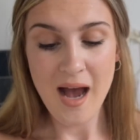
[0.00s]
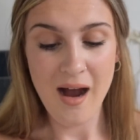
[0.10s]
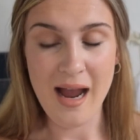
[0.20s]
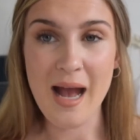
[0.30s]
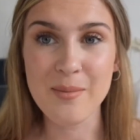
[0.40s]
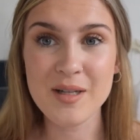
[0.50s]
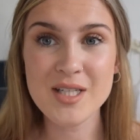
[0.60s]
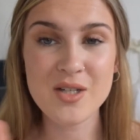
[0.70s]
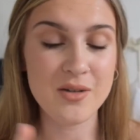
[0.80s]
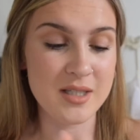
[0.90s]
I am going
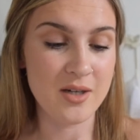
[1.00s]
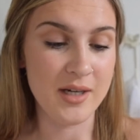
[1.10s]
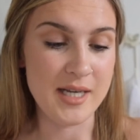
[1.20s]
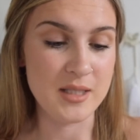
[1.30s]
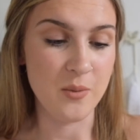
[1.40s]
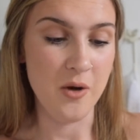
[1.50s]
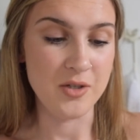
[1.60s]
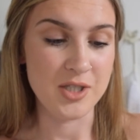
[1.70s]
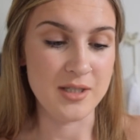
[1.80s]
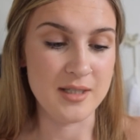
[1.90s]
to do a tiny
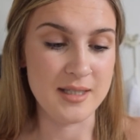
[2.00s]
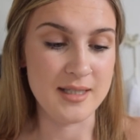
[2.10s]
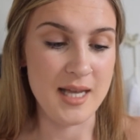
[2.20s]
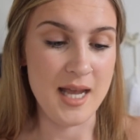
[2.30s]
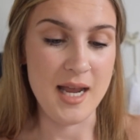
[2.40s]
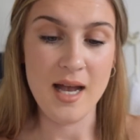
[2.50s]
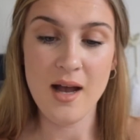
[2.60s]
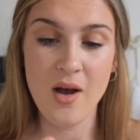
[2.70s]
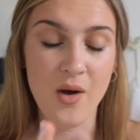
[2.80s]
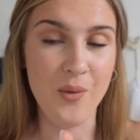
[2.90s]
swatch just to see,
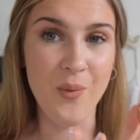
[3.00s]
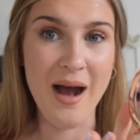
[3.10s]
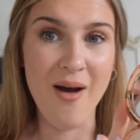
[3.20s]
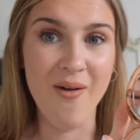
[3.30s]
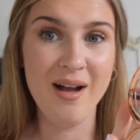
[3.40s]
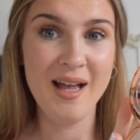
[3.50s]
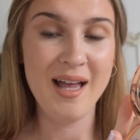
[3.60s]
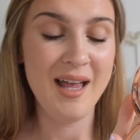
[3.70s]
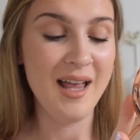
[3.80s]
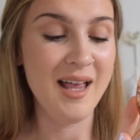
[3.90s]
oh wow,
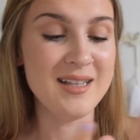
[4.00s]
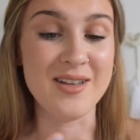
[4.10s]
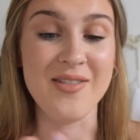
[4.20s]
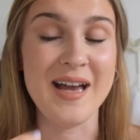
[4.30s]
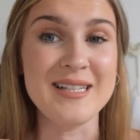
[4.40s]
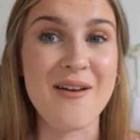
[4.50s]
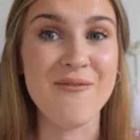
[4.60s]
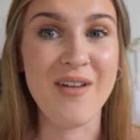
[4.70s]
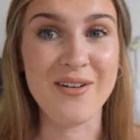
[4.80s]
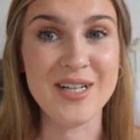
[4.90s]
so that is
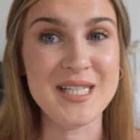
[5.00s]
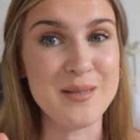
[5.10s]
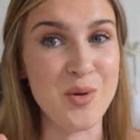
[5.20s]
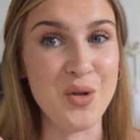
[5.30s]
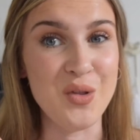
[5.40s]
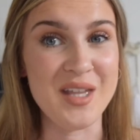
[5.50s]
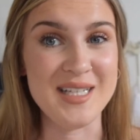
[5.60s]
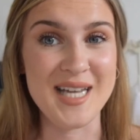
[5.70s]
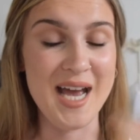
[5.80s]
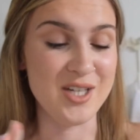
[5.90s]
very smooth in
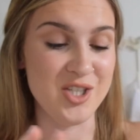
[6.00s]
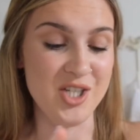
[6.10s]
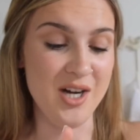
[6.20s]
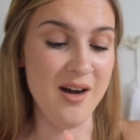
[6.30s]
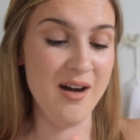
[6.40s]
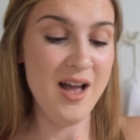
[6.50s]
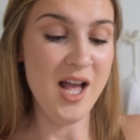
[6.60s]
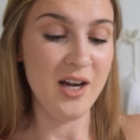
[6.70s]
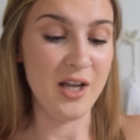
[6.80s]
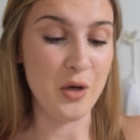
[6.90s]
texture,
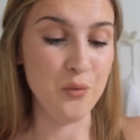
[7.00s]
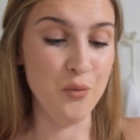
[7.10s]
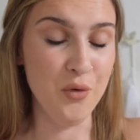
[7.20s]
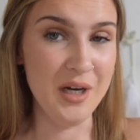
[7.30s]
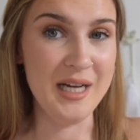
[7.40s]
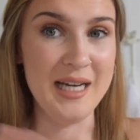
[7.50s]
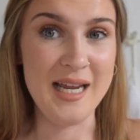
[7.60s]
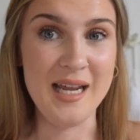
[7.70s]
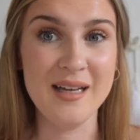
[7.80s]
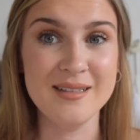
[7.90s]
like
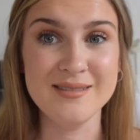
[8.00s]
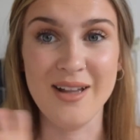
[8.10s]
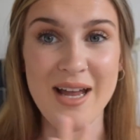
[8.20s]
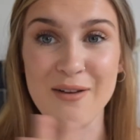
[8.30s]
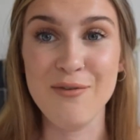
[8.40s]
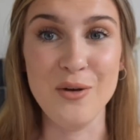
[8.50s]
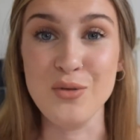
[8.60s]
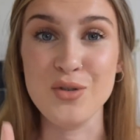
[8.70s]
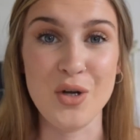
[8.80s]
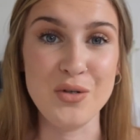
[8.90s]
really like
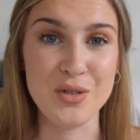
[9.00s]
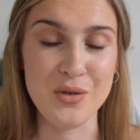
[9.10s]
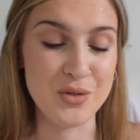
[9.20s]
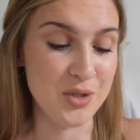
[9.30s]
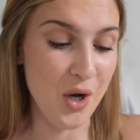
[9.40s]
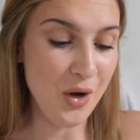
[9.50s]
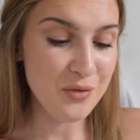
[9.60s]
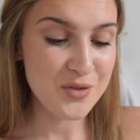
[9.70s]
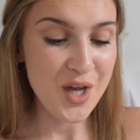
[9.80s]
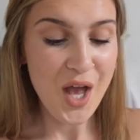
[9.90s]
feels so, so
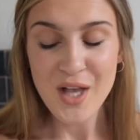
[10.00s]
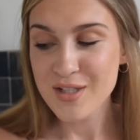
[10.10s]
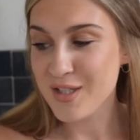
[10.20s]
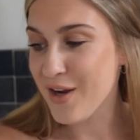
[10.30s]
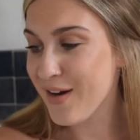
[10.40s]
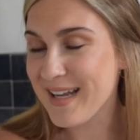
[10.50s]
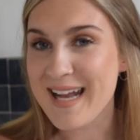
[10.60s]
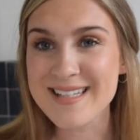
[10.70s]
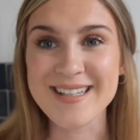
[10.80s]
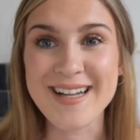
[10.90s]
soft. So I
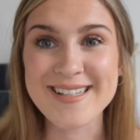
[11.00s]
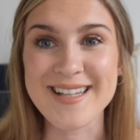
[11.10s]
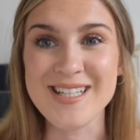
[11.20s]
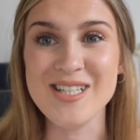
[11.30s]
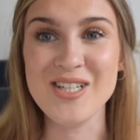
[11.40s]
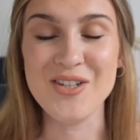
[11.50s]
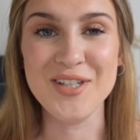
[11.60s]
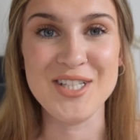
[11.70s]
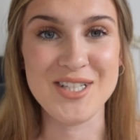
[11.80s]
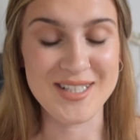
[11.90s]
guess the next thing to do
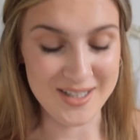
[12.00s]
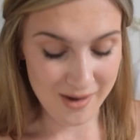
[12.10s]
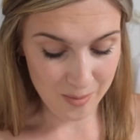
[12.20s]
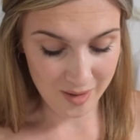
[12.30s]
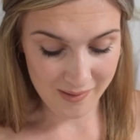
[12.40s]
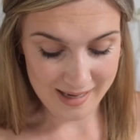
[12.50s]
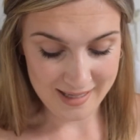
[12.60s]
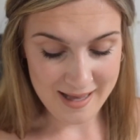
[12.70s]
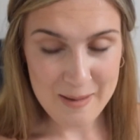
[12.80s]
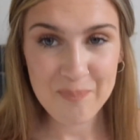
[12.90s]
is just start applying
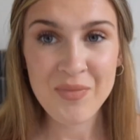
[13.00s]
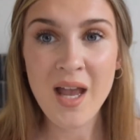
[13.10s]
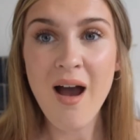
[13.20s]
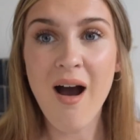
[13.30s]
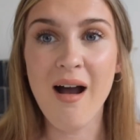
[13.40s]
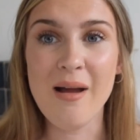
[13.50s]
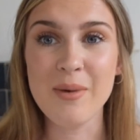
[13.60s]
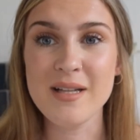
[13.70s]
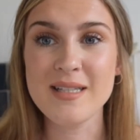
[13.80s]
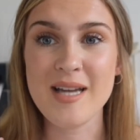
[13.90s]
it. I am
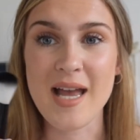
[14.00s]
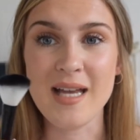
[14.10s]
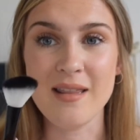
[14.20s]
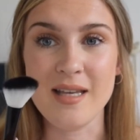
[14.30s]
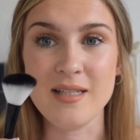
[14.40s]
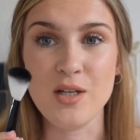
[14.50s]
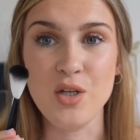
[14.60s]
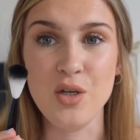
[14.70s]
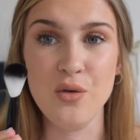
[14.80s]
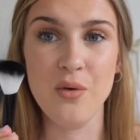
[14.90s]
going to take this
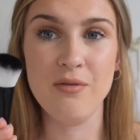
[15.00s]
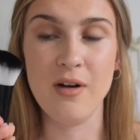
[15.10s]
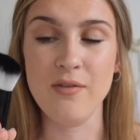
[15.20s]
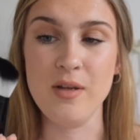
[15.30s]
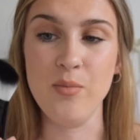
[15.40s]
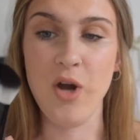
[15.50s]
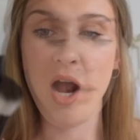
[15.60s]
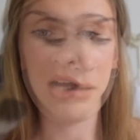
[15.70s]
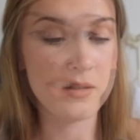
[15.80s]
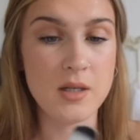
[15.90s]
new fluffy
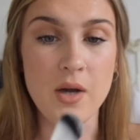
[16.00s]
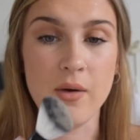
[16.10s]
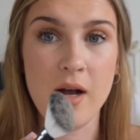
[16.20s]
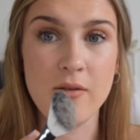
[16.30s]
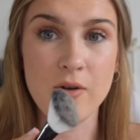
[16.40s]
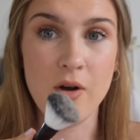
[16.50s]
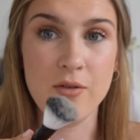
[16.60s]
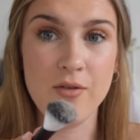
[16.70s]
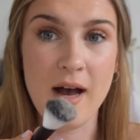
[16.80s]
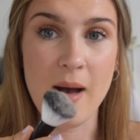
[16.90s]
brush. So I've got a
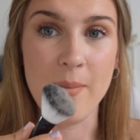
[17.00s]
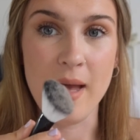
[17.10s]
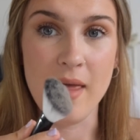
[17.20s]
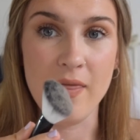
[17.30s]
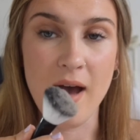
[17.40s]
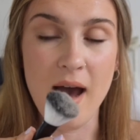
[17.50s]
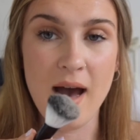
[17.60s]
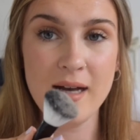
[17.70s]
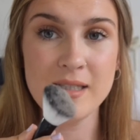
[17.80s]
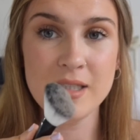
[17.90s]
fair bit
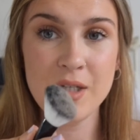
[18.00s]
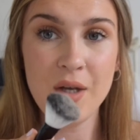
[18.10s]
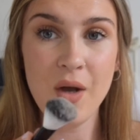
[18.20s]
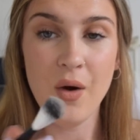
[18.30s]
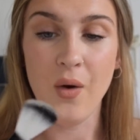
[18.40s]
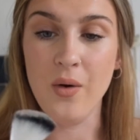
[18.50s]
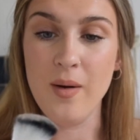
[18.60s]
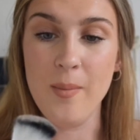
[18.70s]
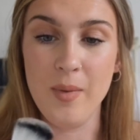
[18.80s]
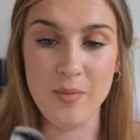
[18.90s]
there on
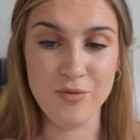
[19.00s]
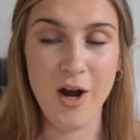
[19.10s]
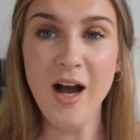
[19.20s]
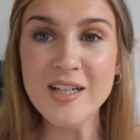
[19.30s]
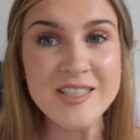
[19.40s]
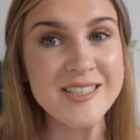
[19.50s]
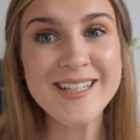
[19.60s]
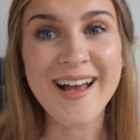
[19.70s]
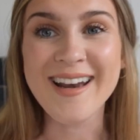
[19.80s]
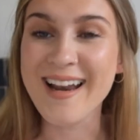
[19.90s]
my brush
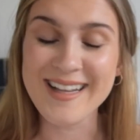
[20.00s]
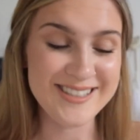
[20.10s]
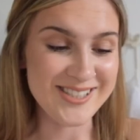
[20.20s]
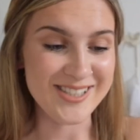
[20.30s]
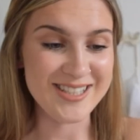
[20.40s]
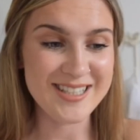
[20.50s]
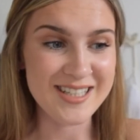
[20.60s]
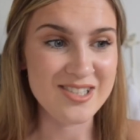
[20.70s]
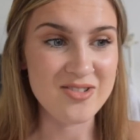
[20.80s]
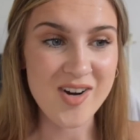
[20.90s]
and let's just
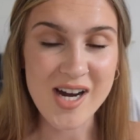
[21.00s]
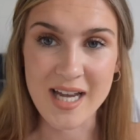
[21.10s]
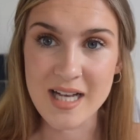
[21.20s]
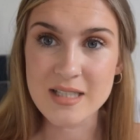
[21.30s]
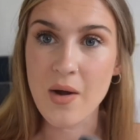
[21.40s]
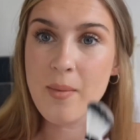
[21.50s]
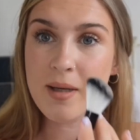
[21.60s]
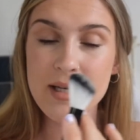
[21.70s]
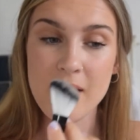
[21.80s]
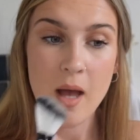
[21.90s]
try it. So I'm
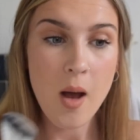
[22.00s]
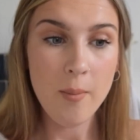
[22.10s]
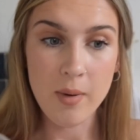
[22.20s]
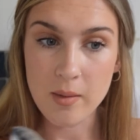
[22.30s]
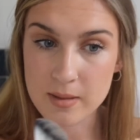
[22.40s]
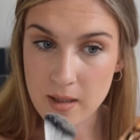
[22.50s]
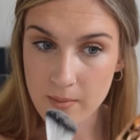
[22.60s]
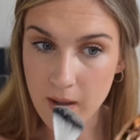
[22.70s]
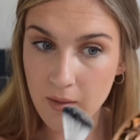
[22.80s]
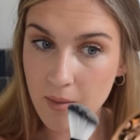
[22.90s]
going to pop some
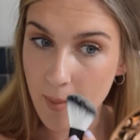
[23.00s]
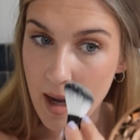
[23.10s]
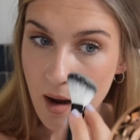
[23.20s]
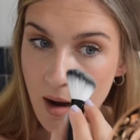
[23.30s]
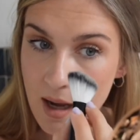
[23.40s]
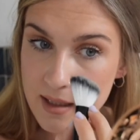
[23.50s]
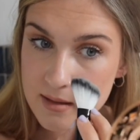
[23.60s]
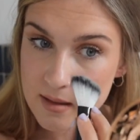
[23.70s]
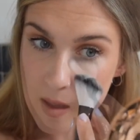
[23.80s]
under my eyes.